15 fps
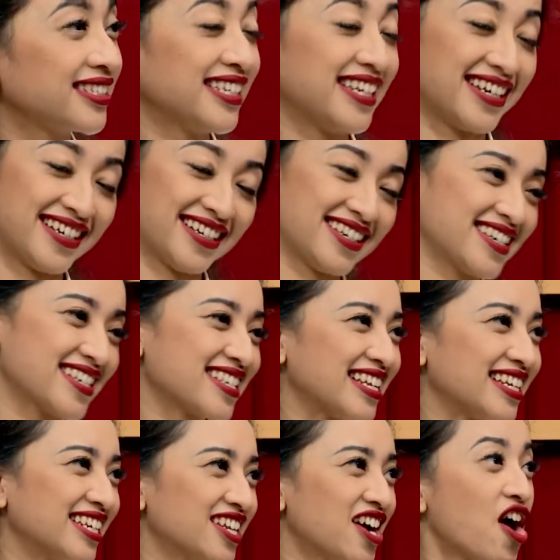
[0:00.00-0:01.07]
yes,
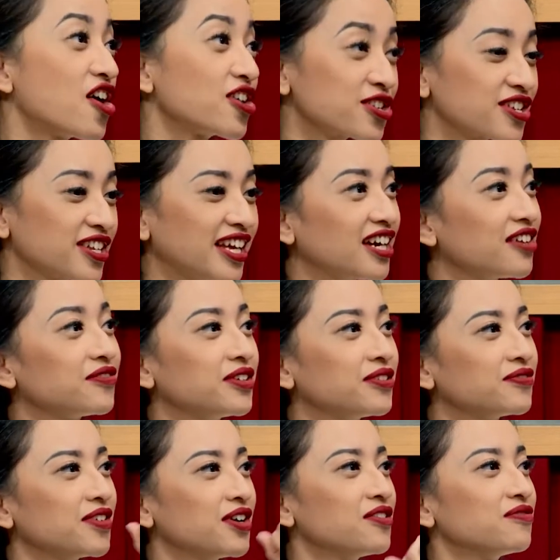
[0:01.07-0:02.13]
and the harsh life
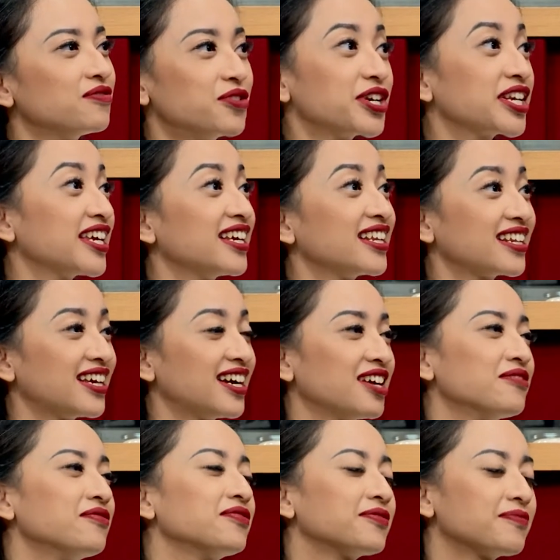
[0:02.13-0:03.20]
of, of working
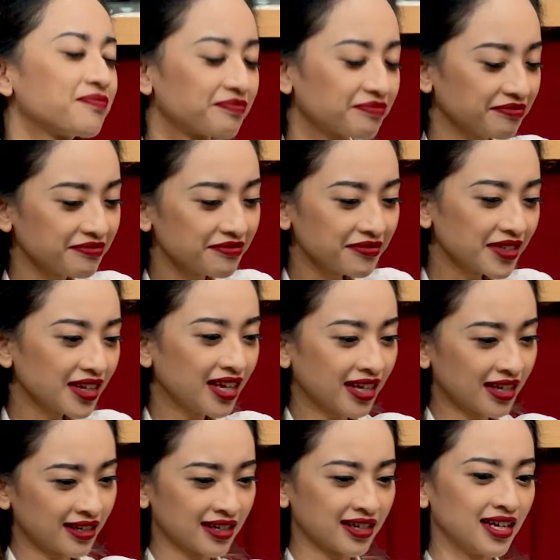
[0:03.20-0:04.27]
life.
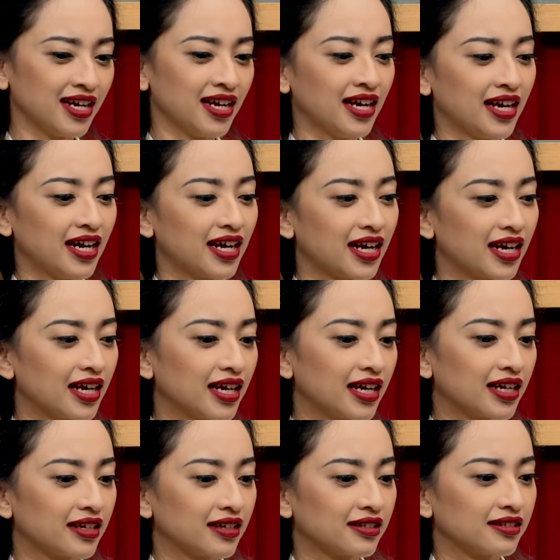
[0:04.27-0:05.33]
And
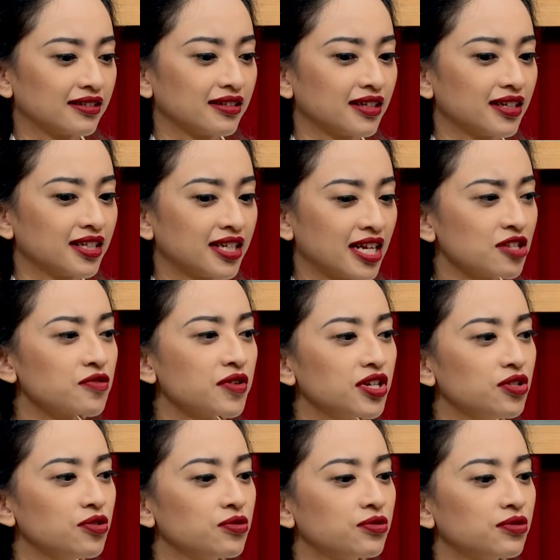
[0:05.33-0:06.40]
uh, that's
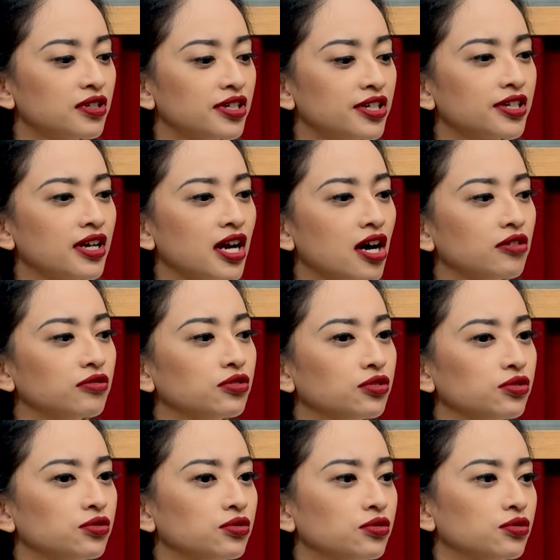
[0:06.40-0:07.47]
when you learn how
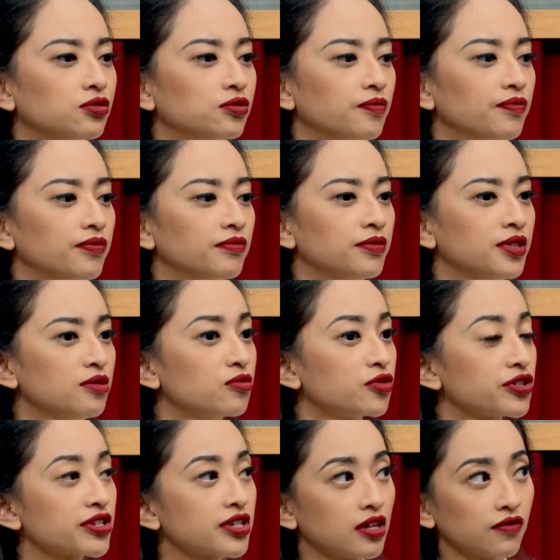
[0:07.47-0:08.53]
to be
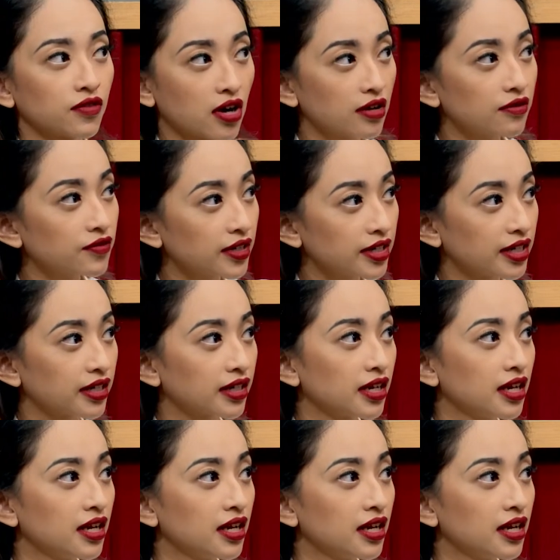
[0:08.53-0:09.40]
more self-confident.